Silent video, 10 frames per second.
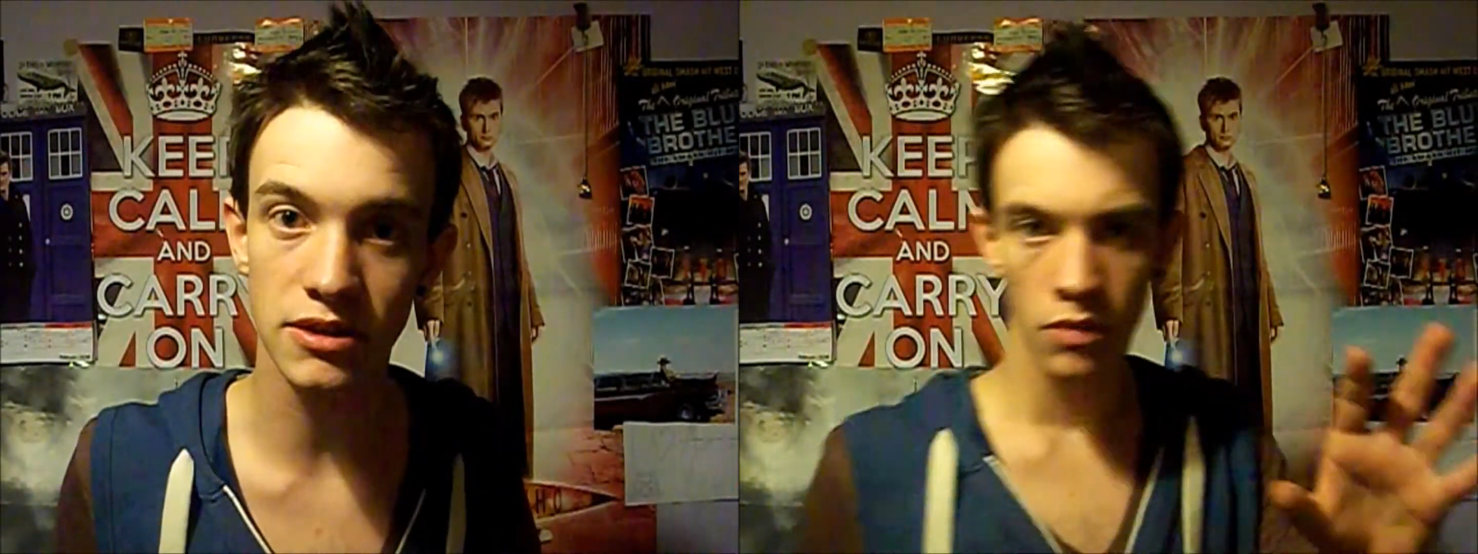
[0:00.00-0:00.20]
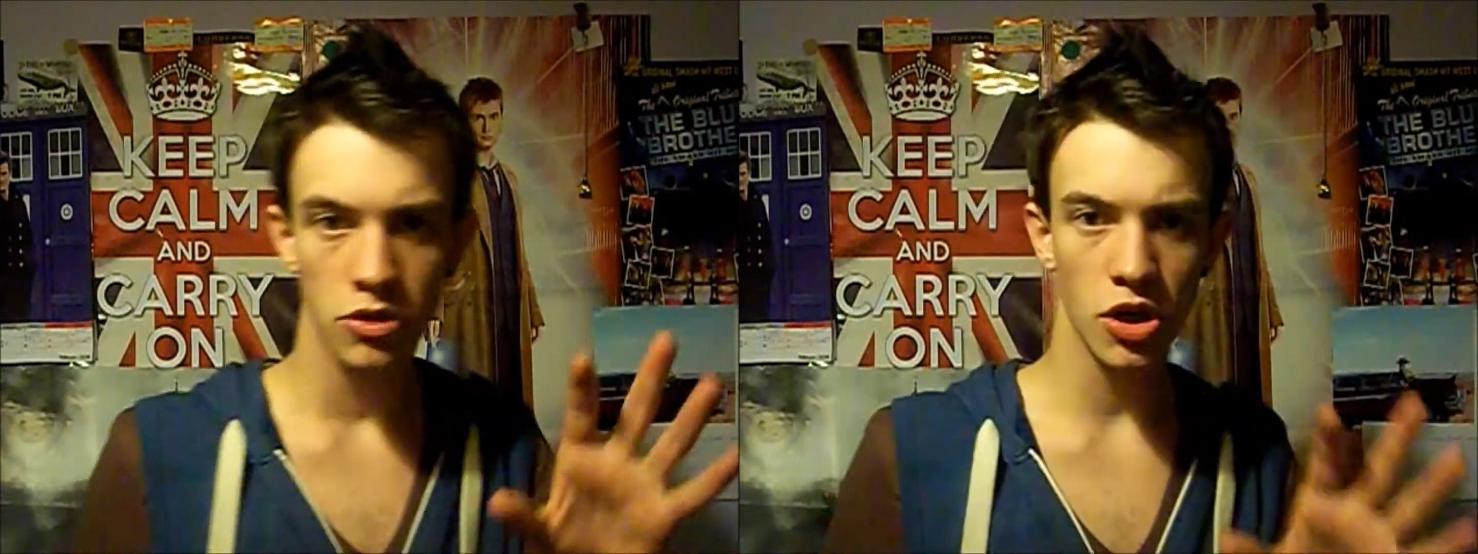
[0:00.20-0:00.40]

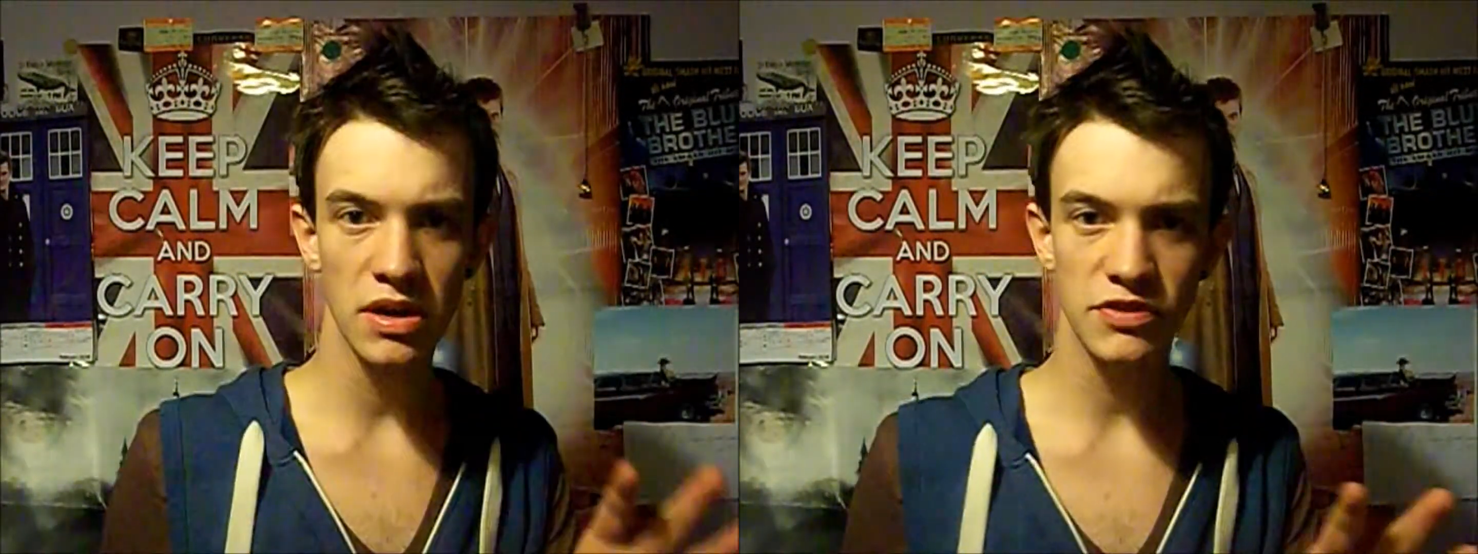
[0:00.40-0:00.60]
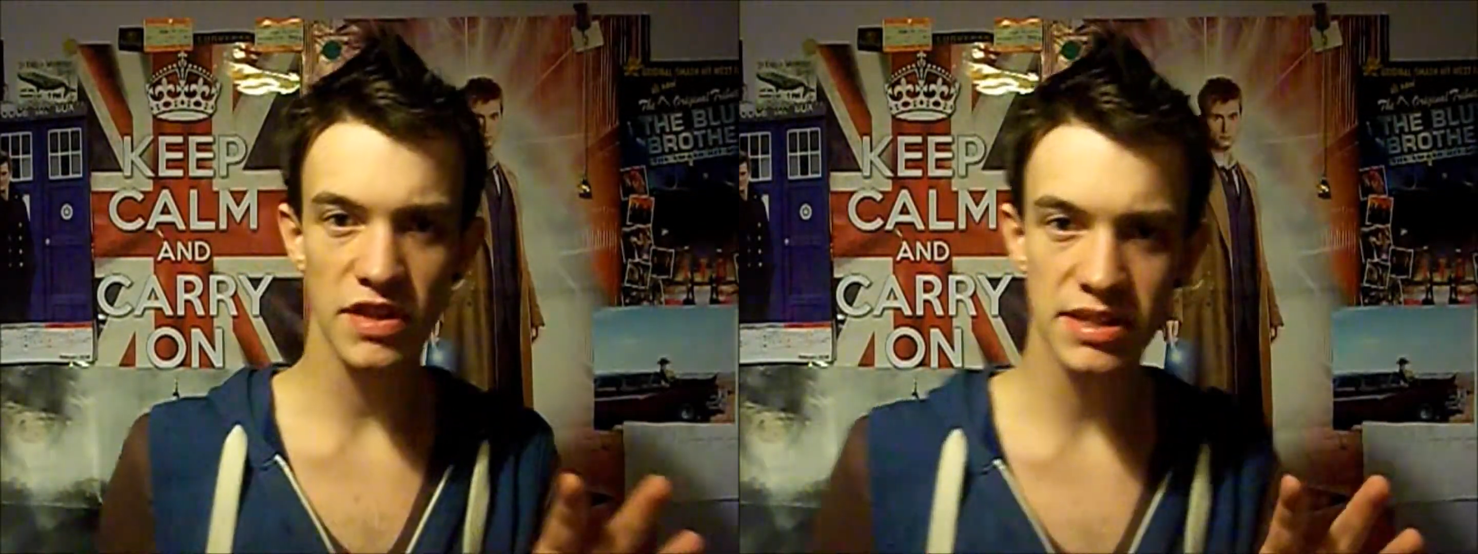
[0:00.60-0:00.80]
Well, John,
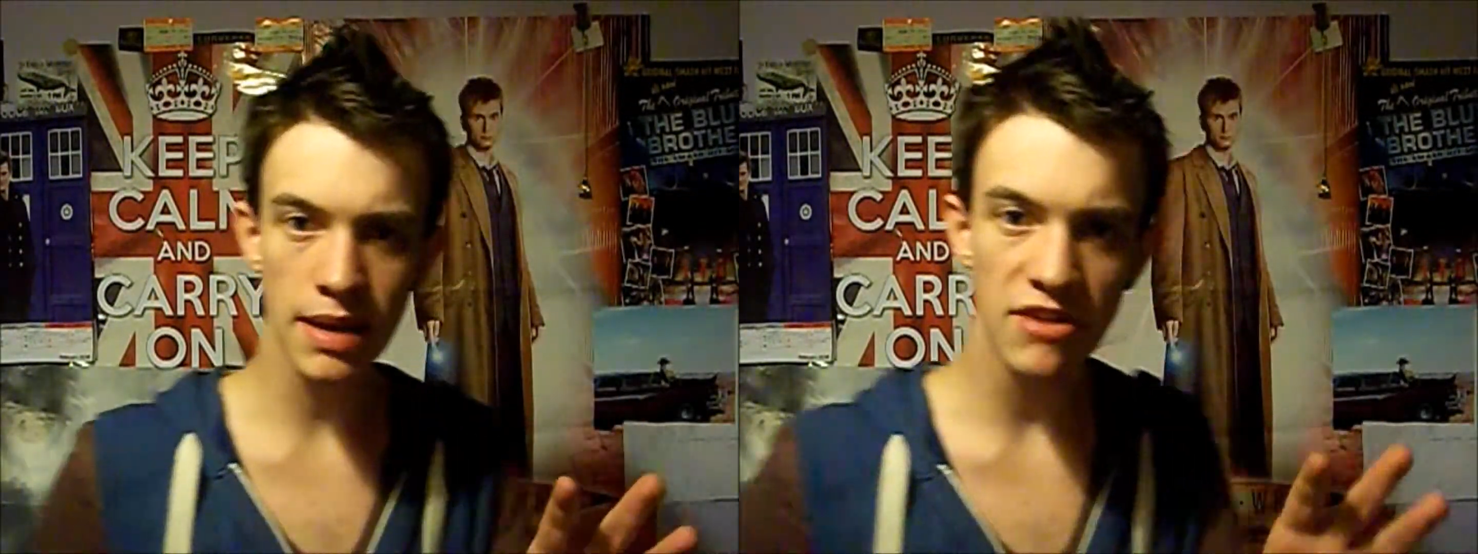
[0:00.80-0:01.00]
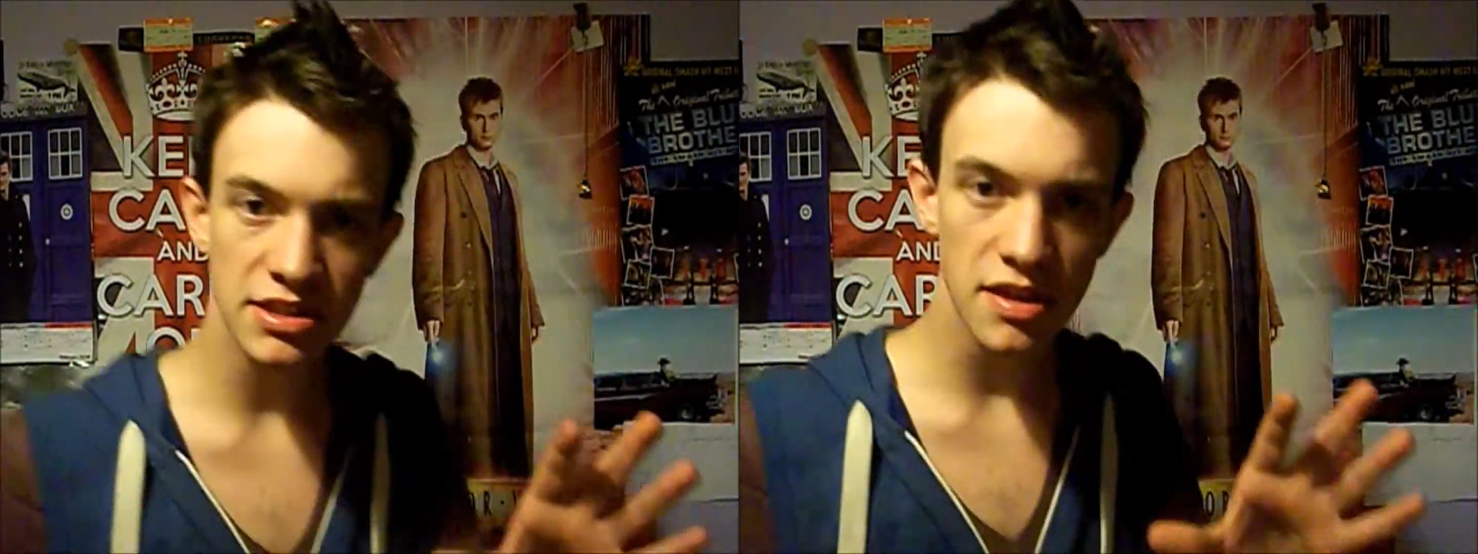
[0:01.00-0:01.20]
it's for the same
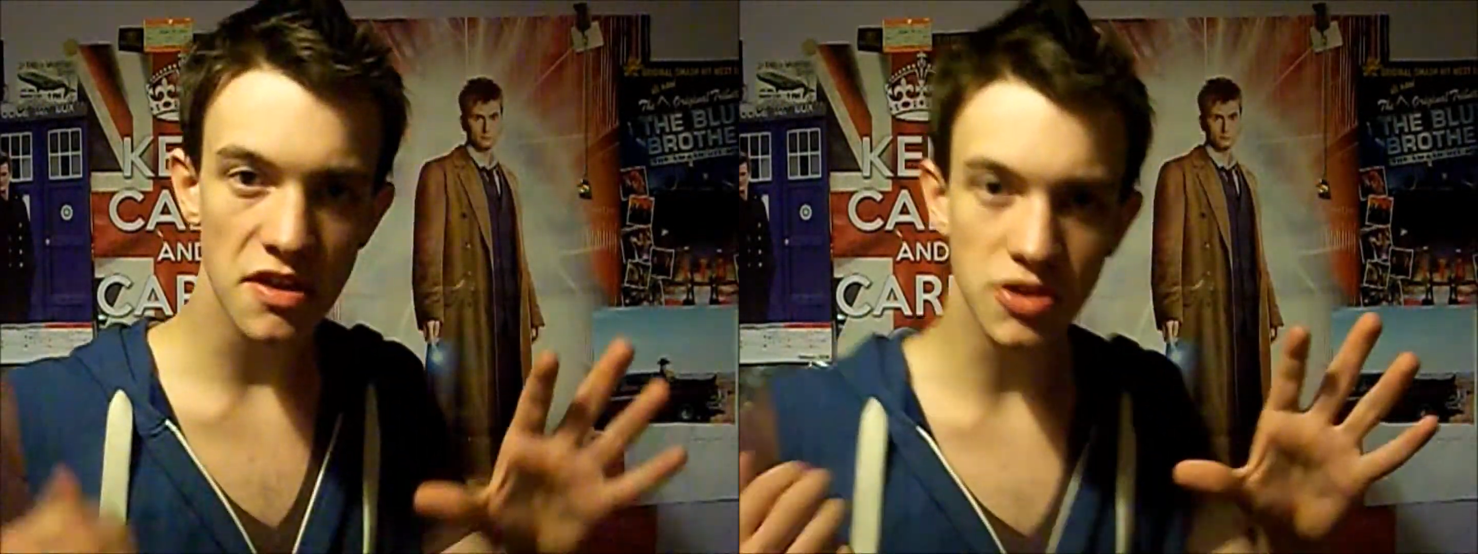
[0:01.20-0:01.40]
reason that the